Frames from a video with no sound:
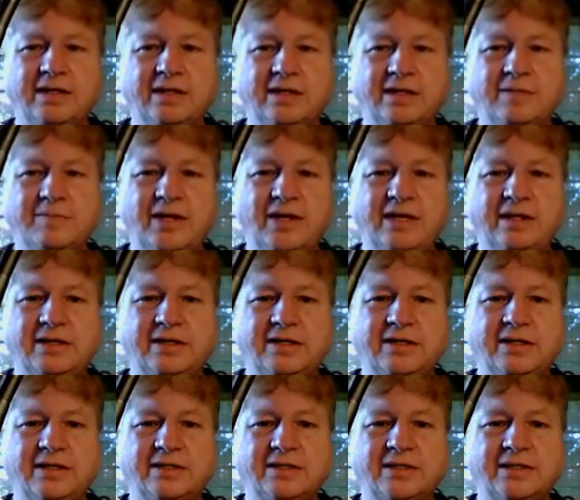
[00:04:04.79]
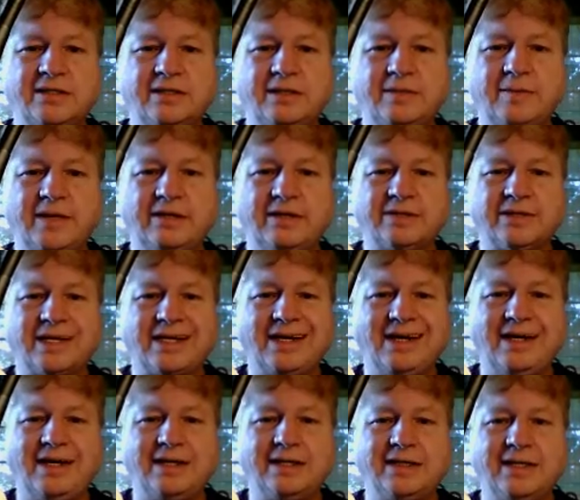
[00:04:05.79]
The little button is a little bit on the
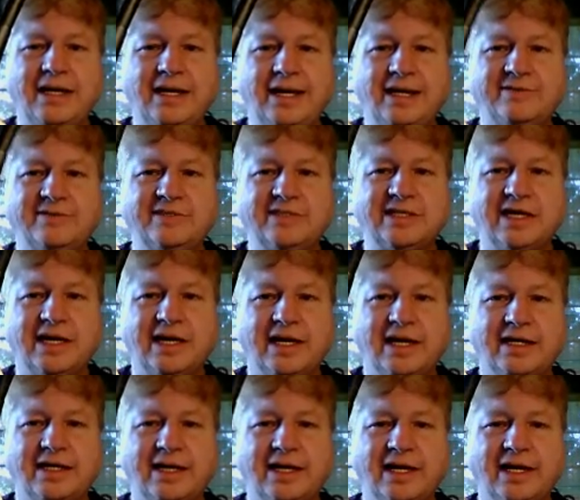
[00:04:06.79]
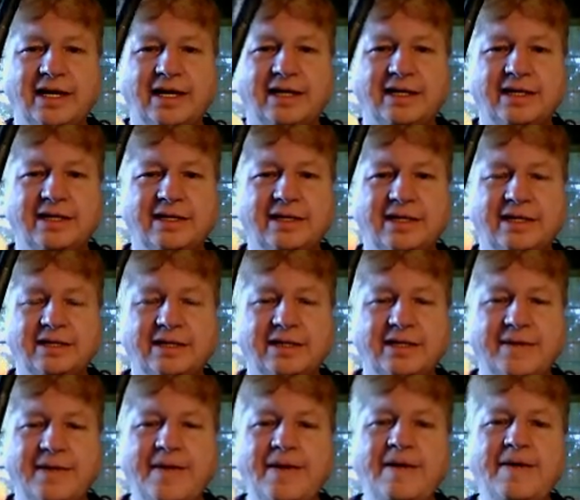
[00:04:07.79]
concave side, and it